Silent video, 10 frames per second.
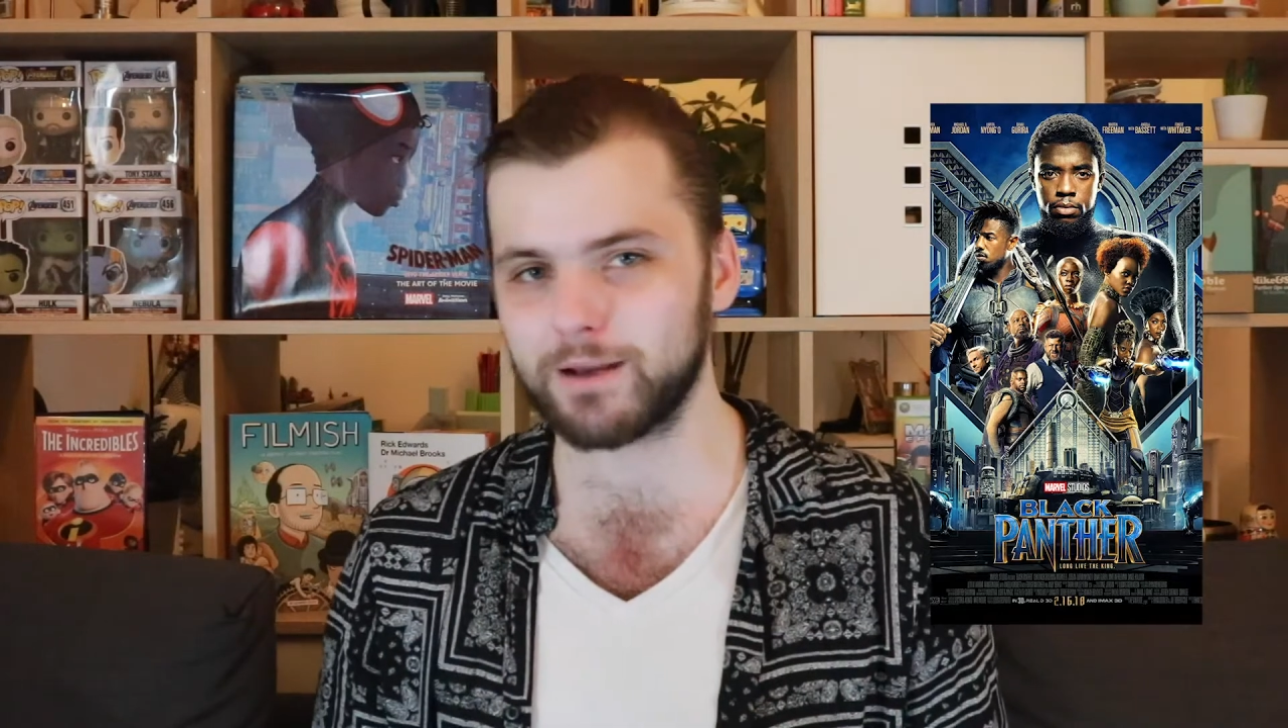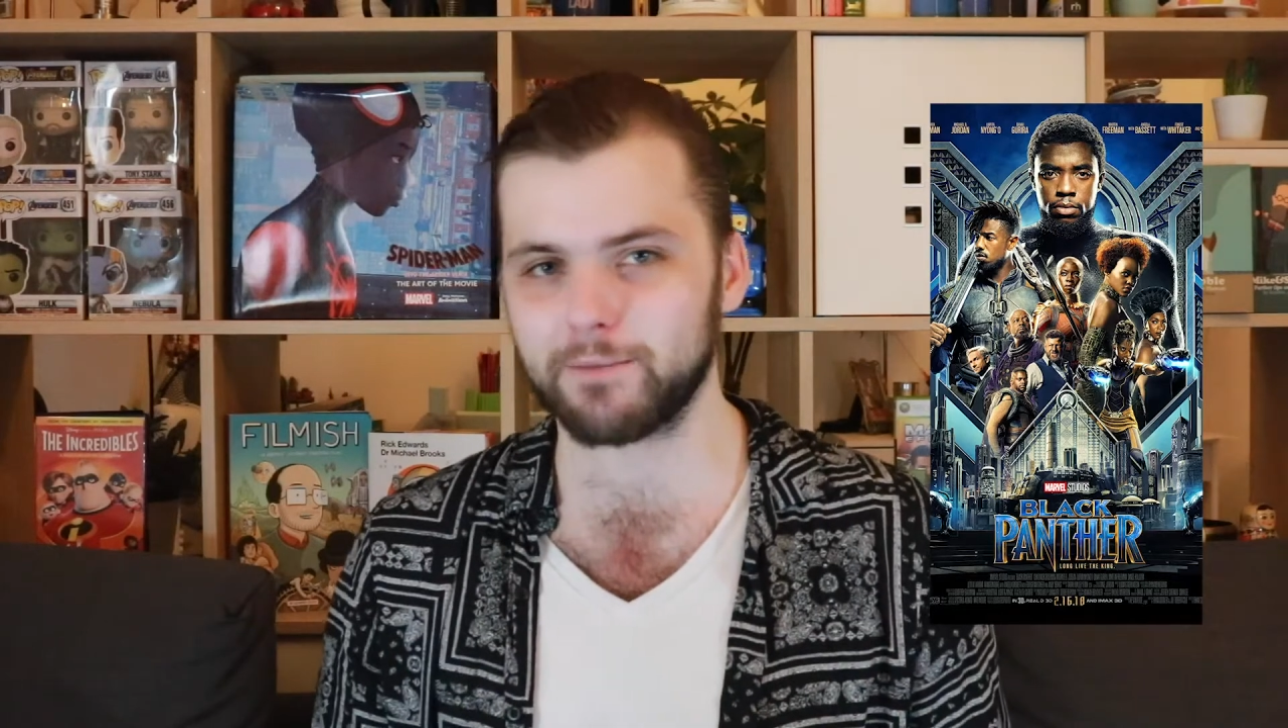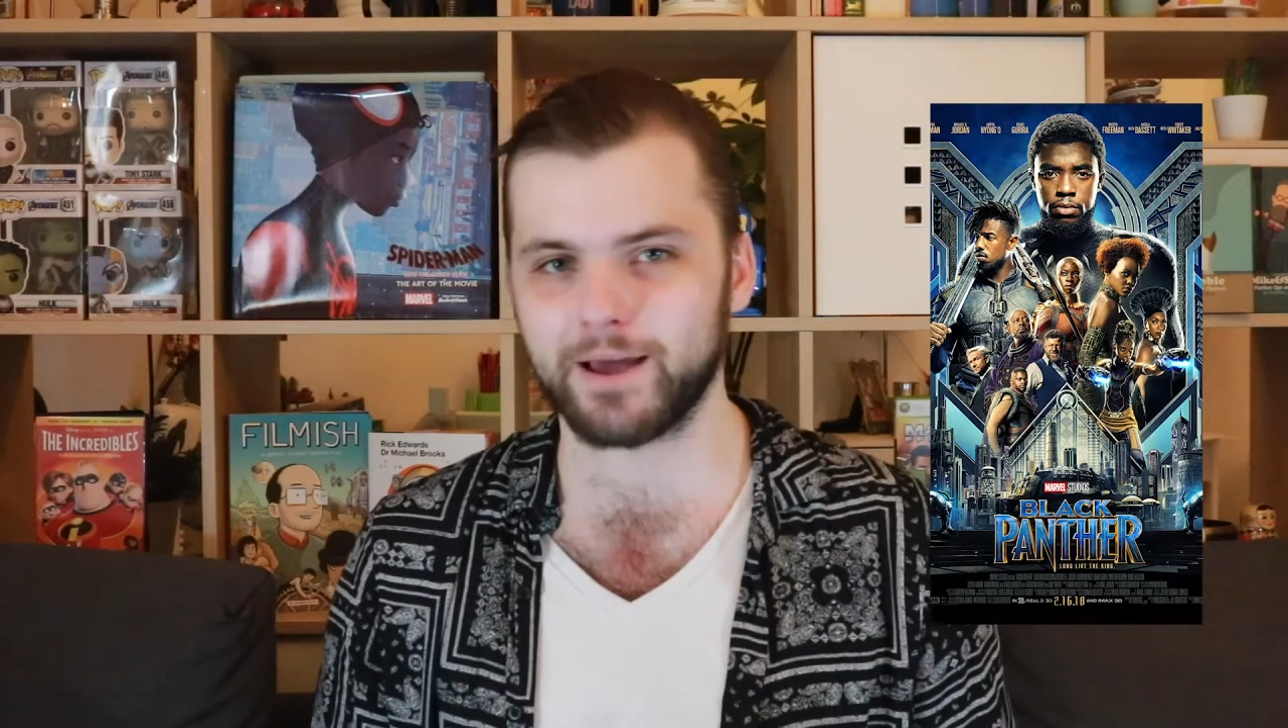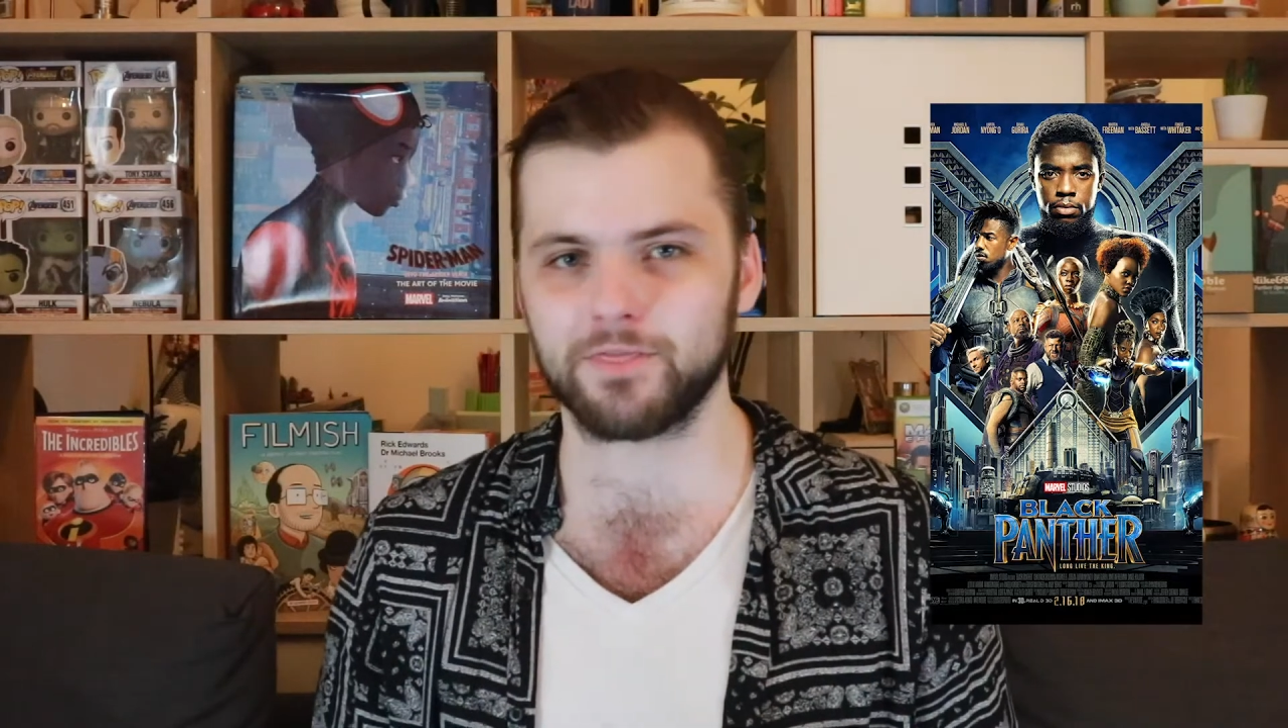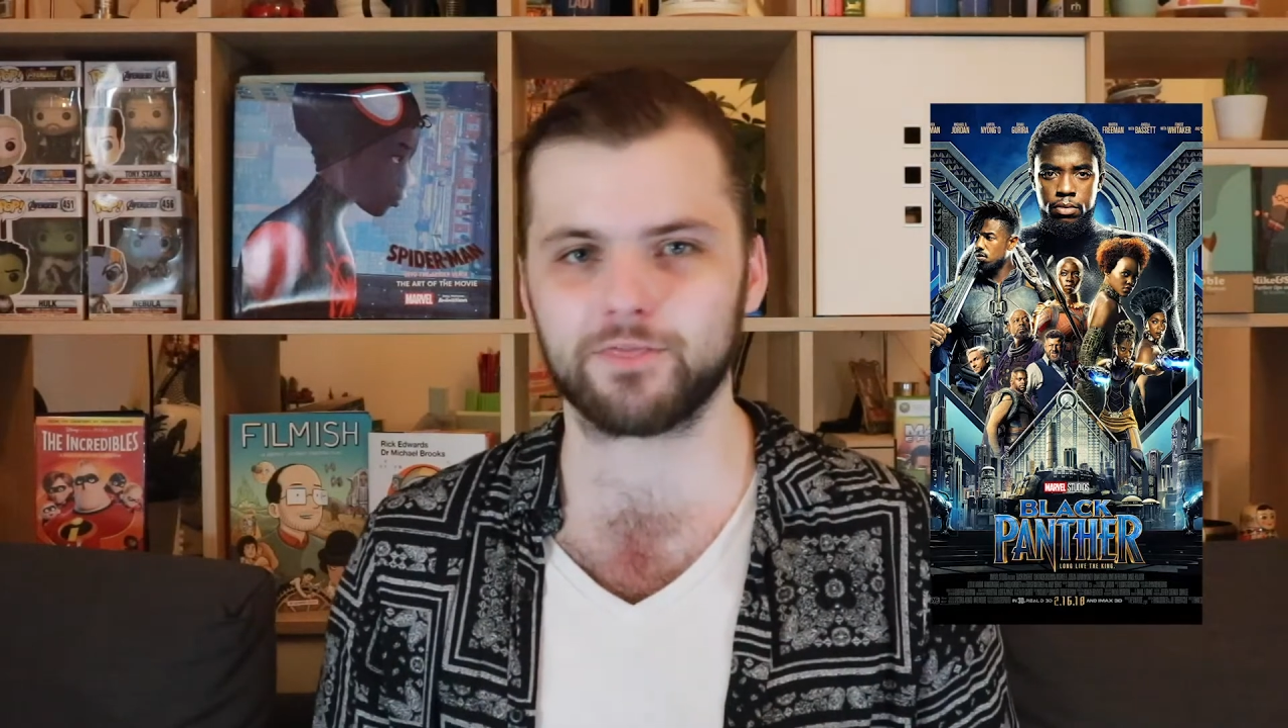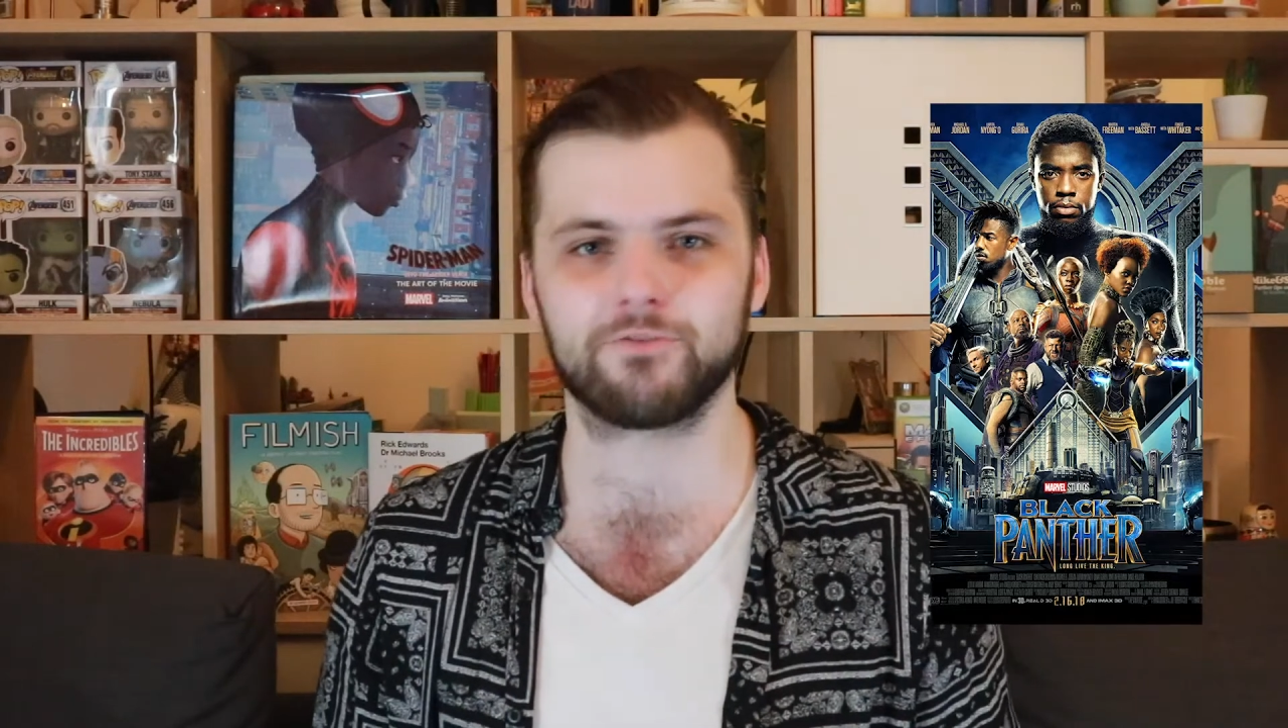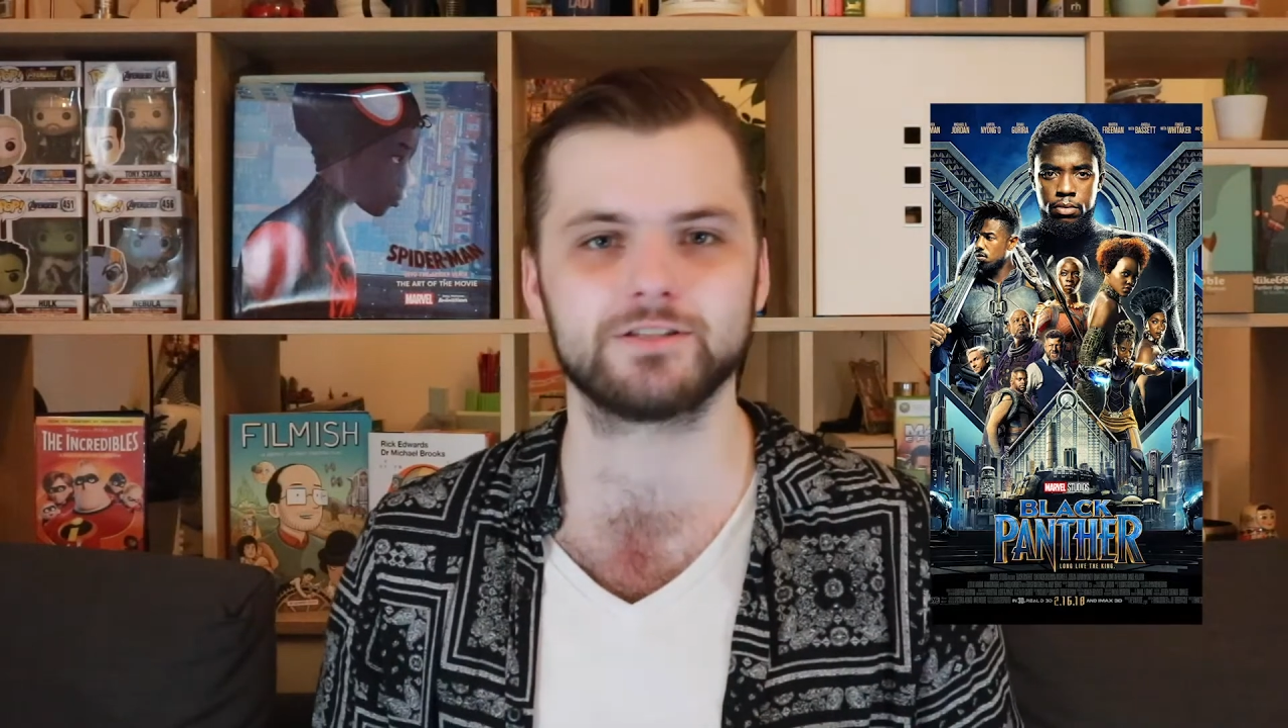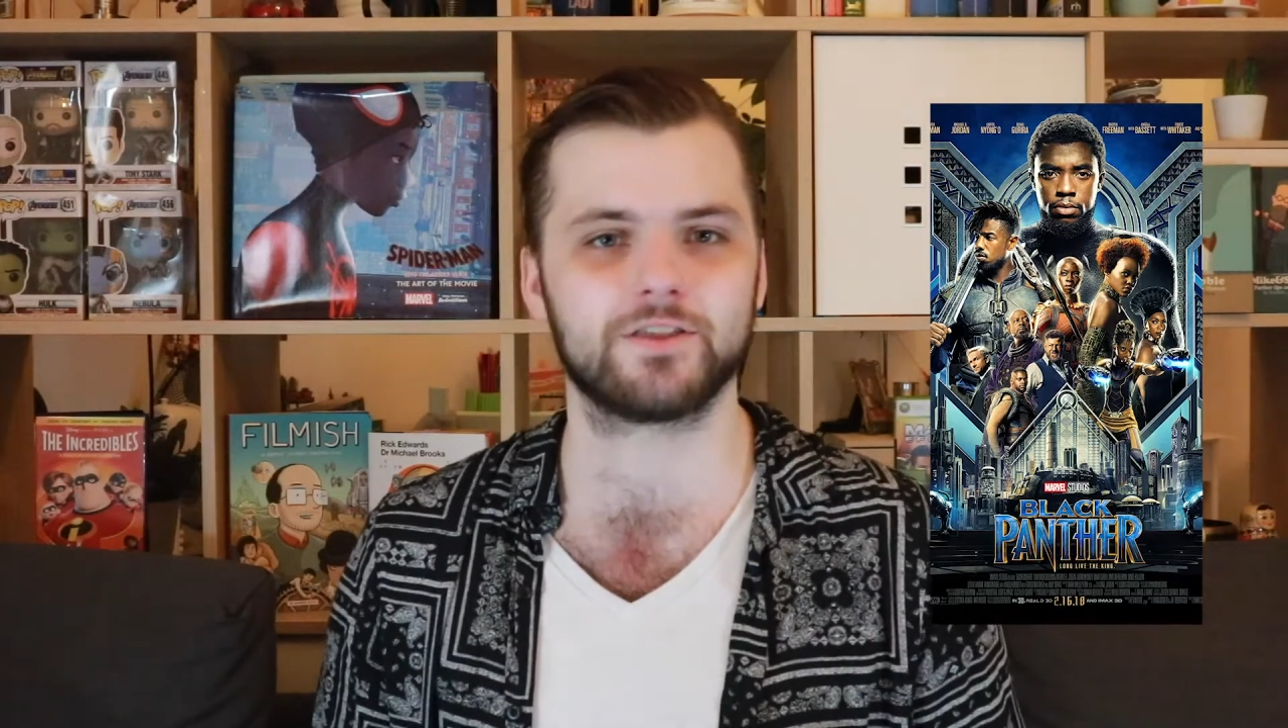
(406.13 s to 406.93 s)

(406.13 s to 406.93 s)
Black Panther is